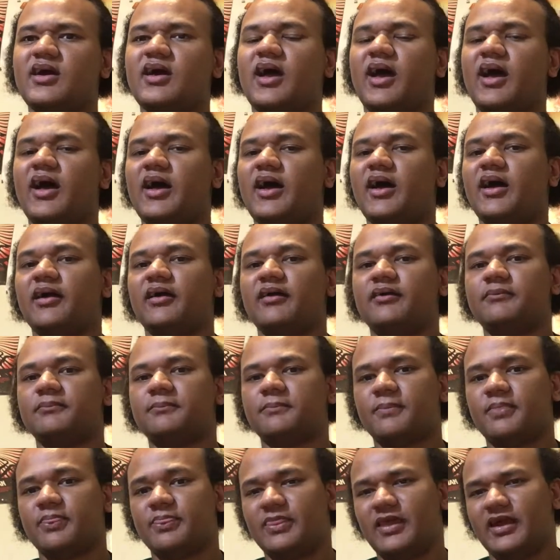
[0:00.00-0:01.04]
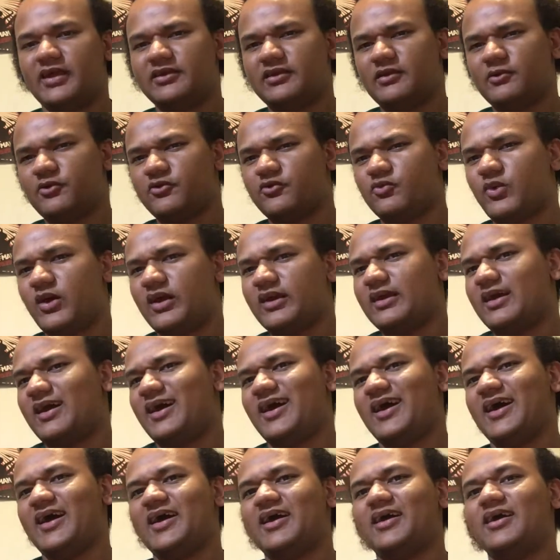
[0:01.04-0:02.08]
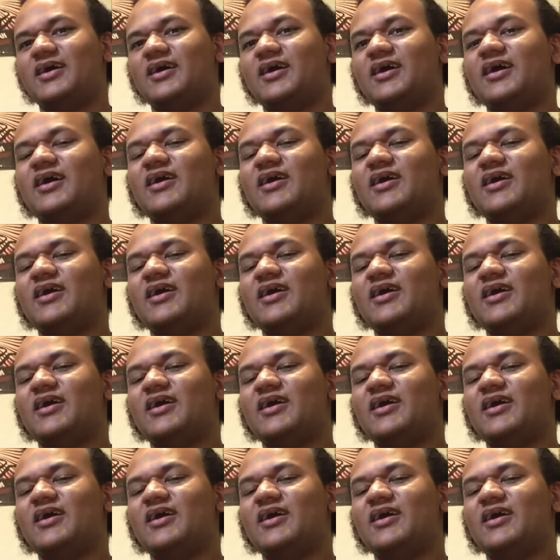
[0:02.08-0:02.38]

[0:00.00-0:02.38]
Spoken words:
There was one guy